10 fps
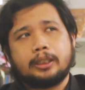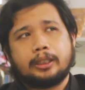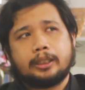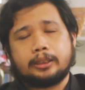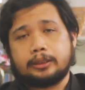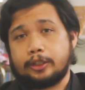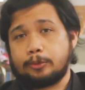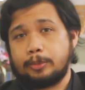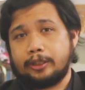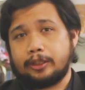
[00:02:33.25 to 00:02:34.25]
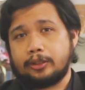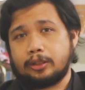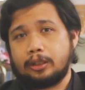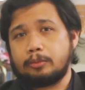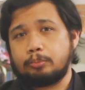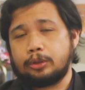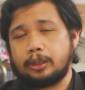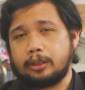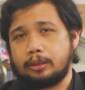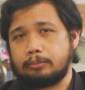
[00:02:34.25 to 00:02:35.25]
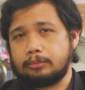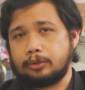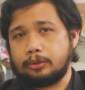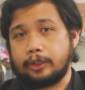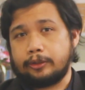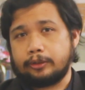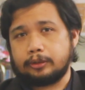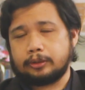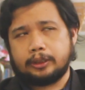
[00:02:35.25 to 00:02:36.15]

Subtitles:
and experienced and then putting them together.